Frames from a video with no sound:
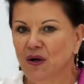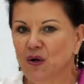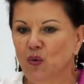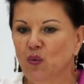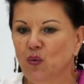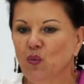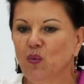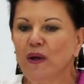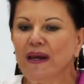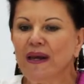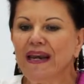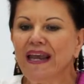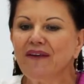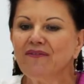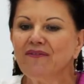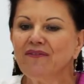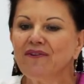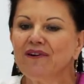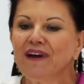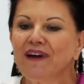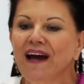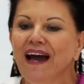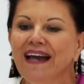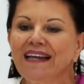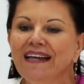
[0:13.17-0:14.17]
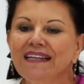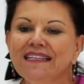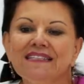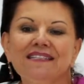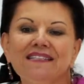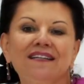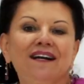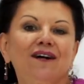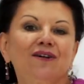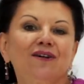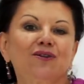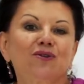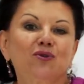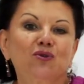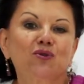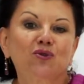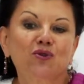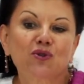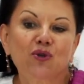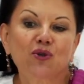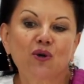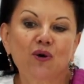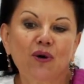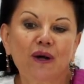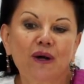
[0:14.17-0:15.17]
Whenever I start to
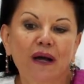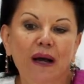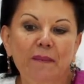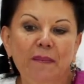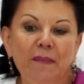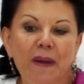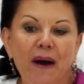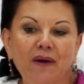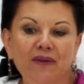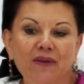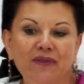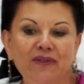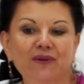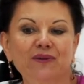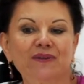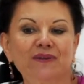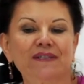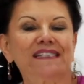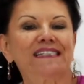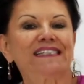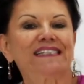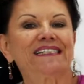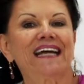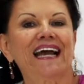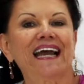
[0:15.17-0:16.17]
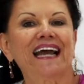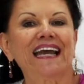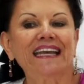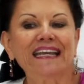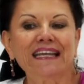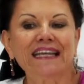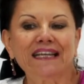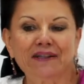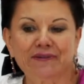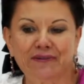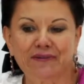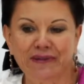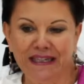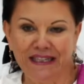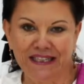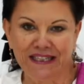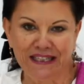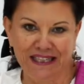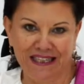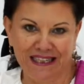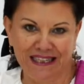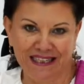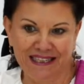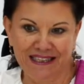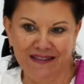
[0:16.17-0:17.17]
talk about those tiny
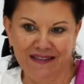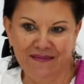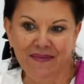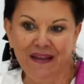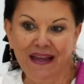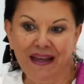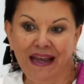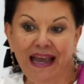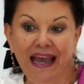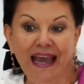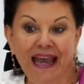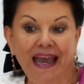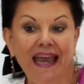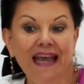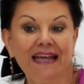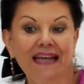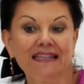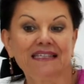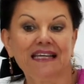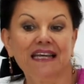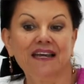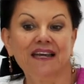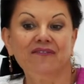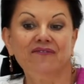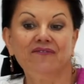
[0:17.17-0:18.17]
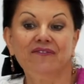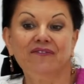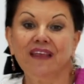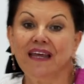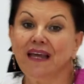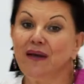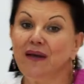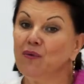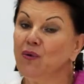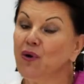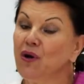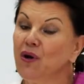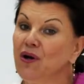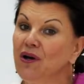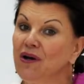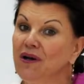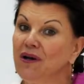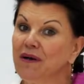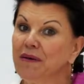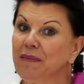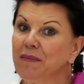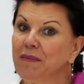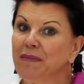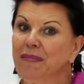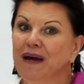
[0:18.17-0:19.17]
creatures as if they were
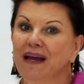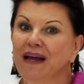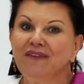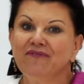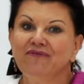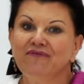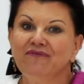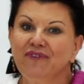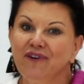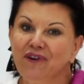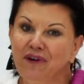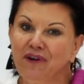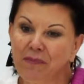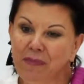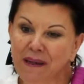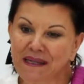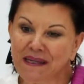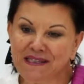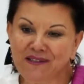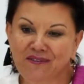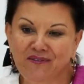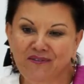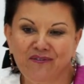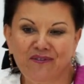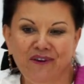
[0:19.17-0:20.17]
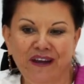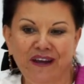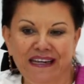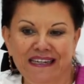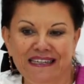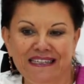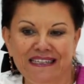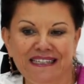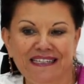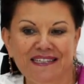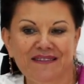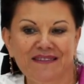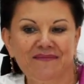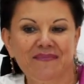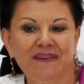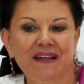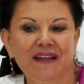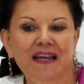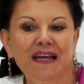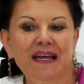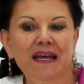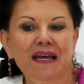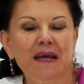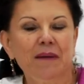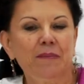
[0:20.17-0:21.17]
my very best friends,
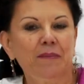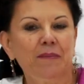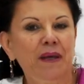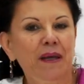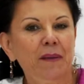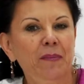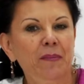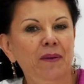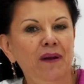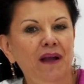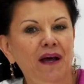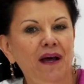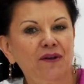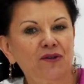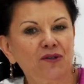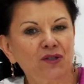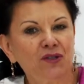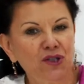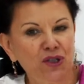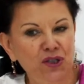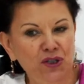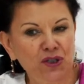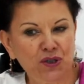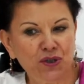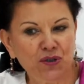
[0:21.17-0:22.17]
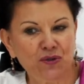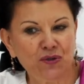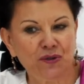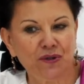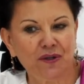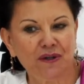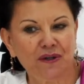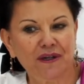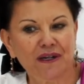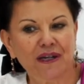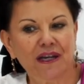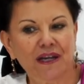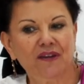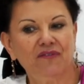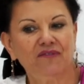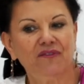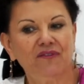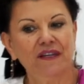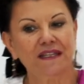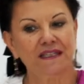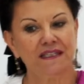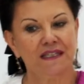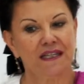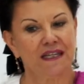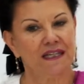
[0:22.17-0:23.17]
people are not sure if
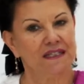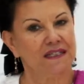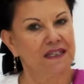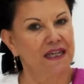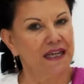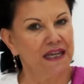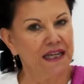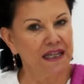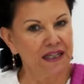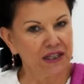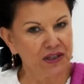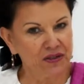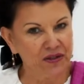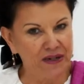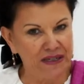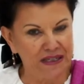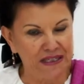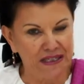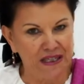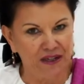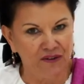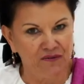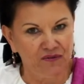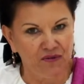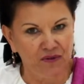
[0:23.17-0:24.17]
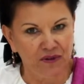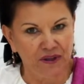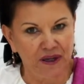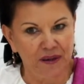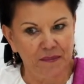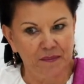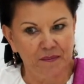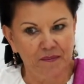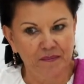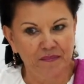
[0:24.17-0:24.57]
this is interesting for them.